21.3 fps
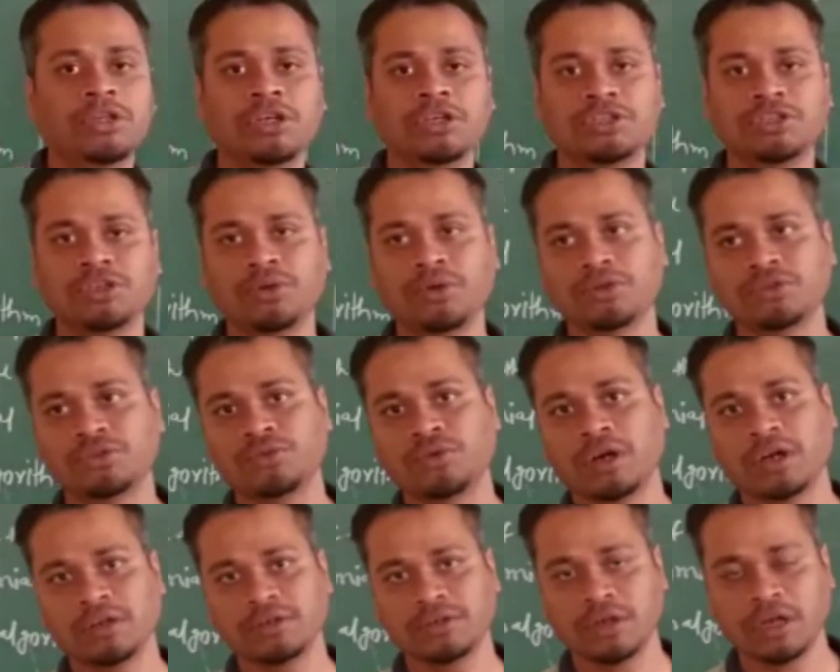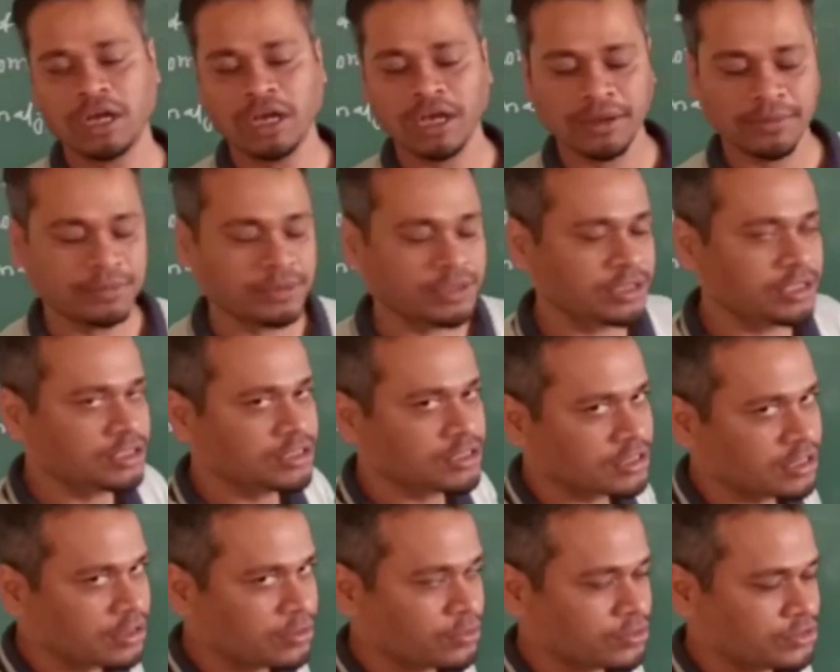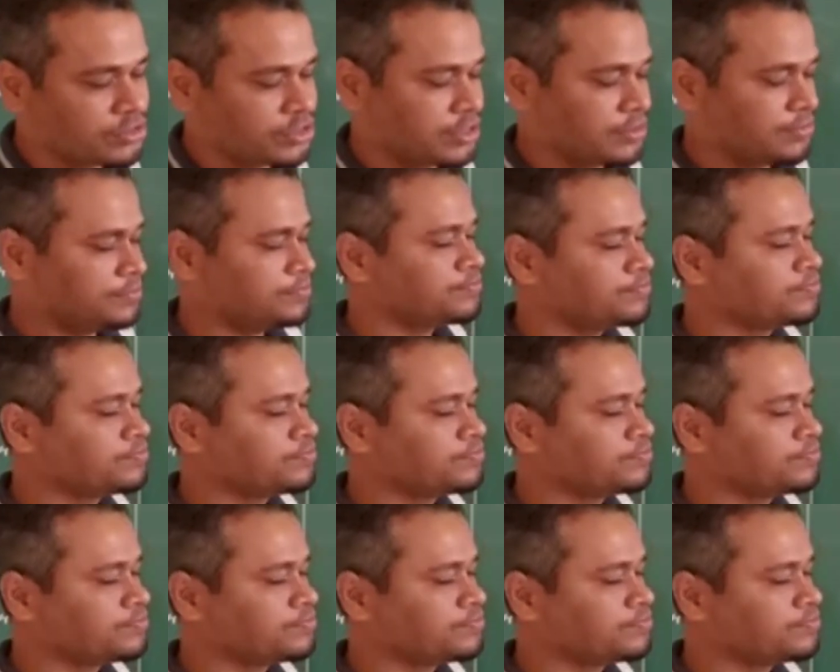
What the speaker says: 3 zeros do I have in this question.